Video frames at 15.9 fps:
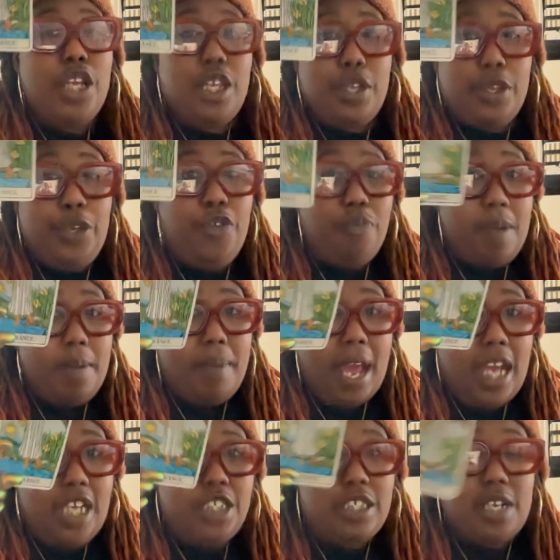You've been
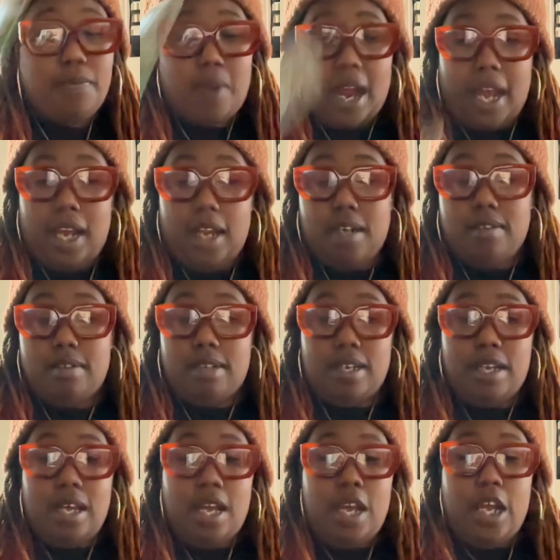patient, right?
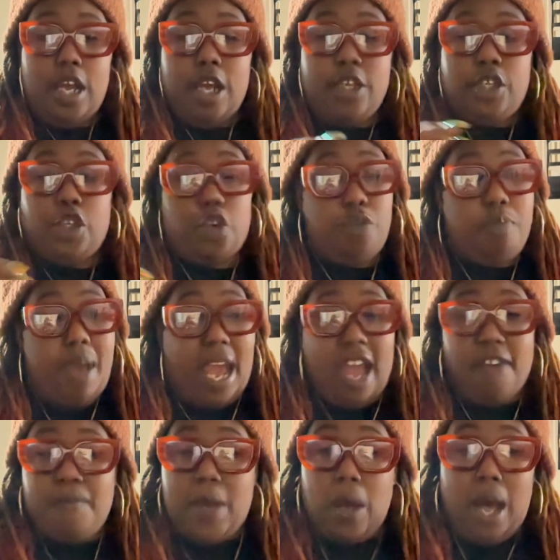You may
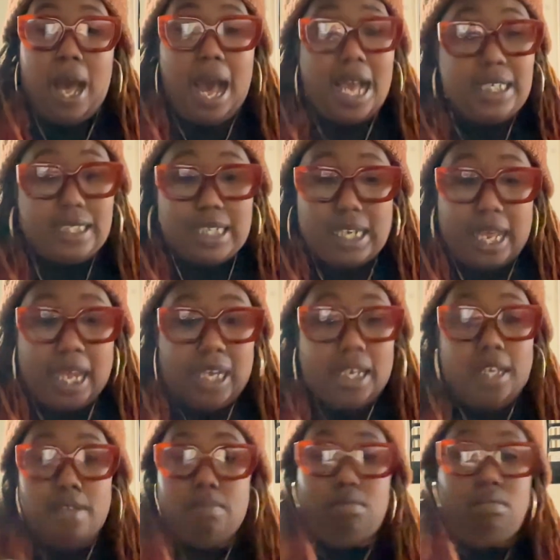have felt isolated.